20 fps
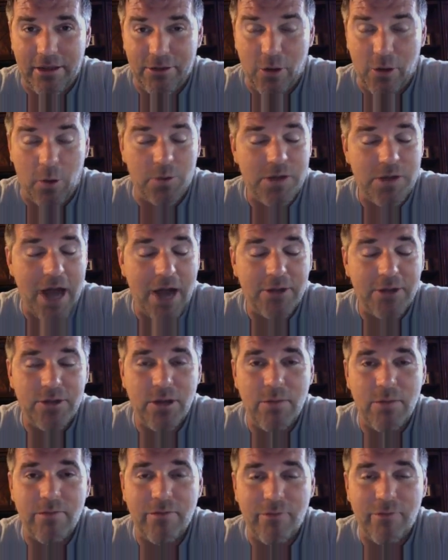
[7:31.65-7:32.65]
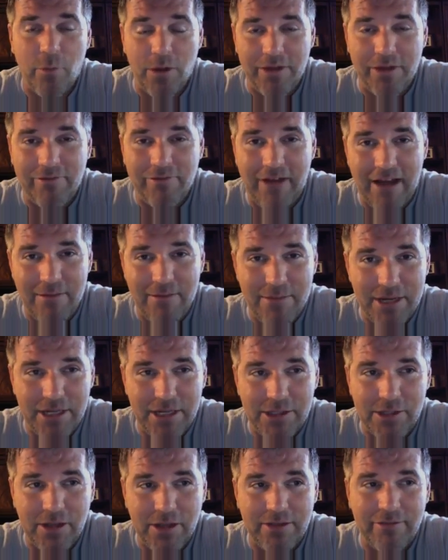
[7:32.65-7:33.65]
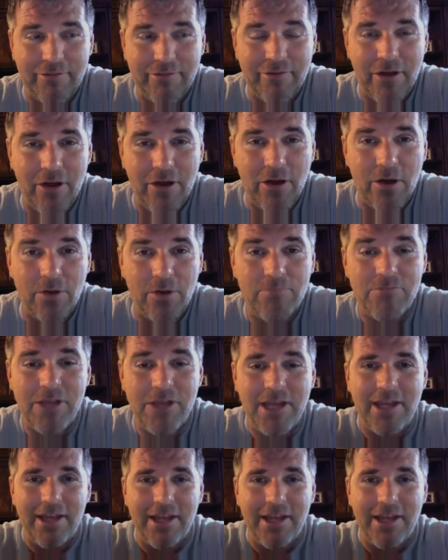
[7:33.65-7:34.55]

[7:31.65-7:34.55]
don't talk to him for 45 minutes on the phone.